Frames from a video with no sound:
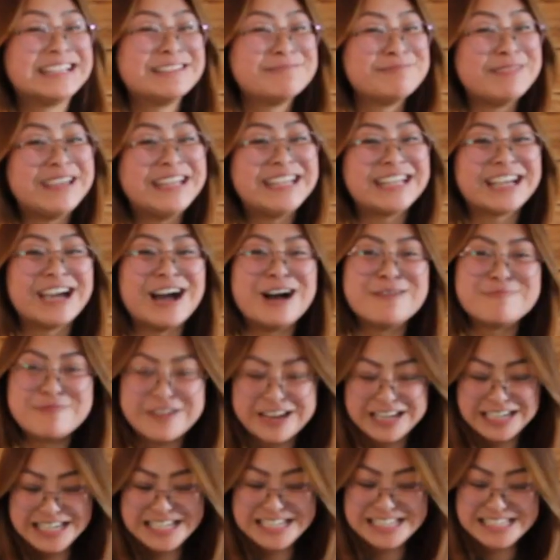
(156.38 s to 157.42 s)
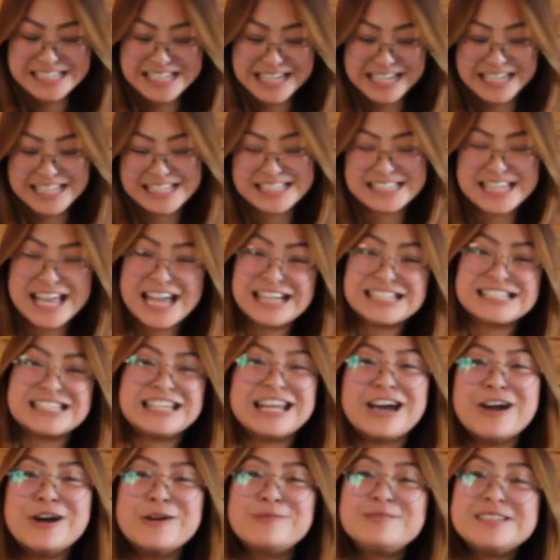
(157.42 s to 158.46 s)
meeting our prickly stick insect,
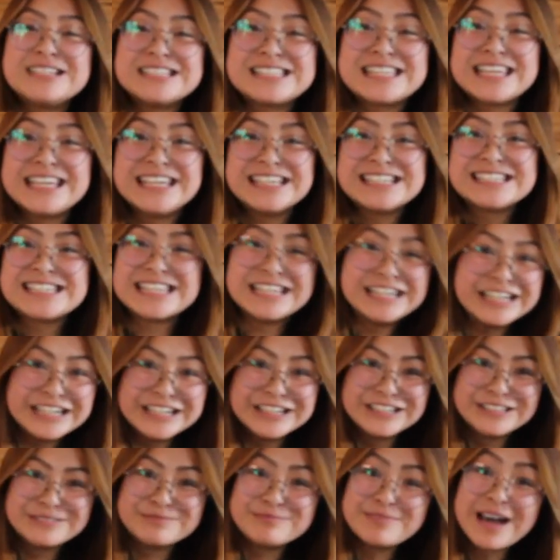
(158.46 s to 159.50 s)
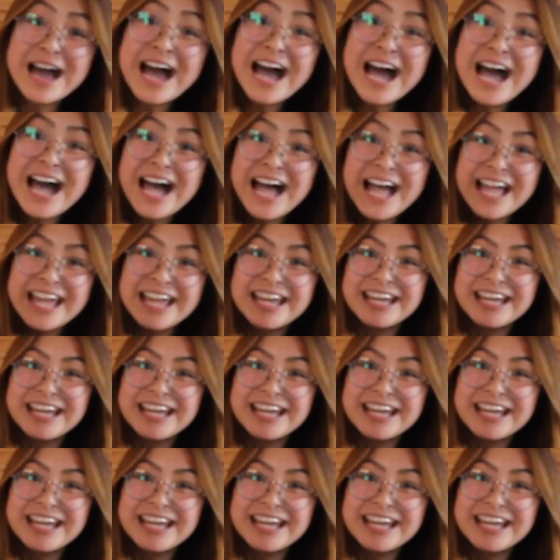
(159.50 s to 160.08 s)
and I hope to see you soon. Bye!